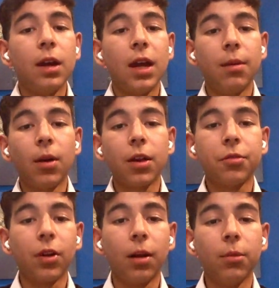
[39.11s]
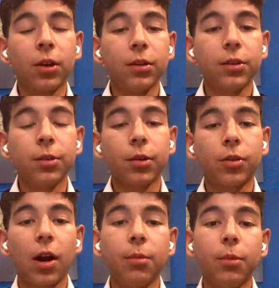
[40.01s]
In my thriller, I'm looking to do a
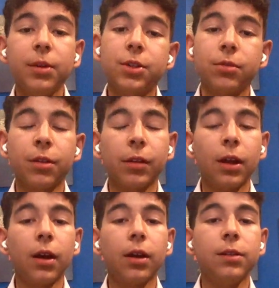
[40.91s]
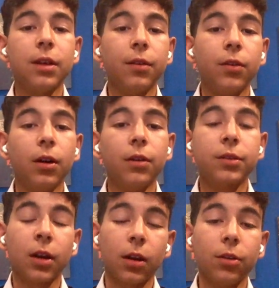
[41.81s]
crime or mystery thriller instead of a
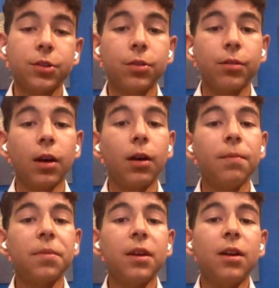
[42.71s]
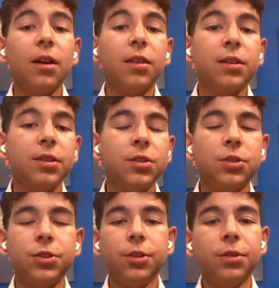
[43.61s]
psychological thriller. This is
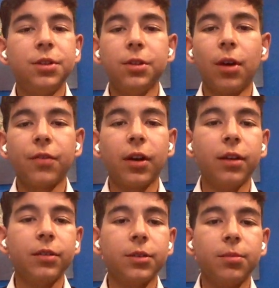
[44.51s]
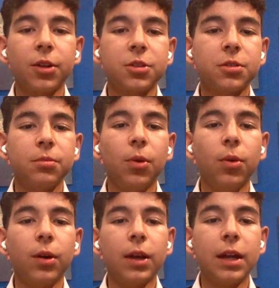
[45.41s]
due to I find it much
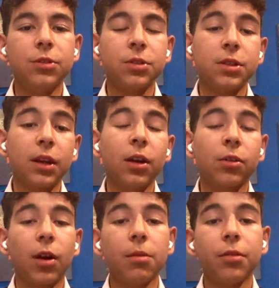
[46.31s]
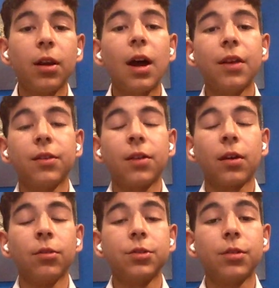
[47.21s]
more interesting, a crime thriller, as a
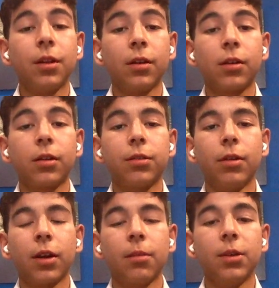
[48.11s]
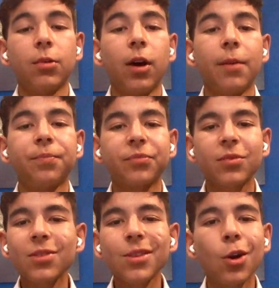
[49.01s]
psychological thriller can be quite
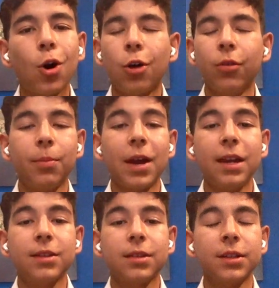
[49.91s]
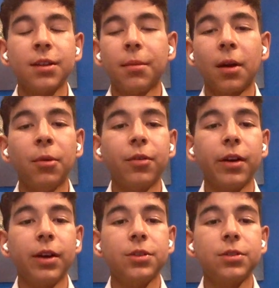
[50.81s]
horror based and it's something I'm not
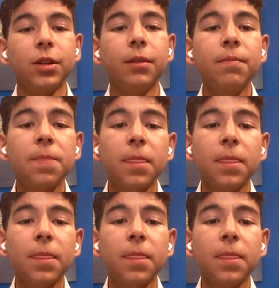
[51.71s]
very interested in.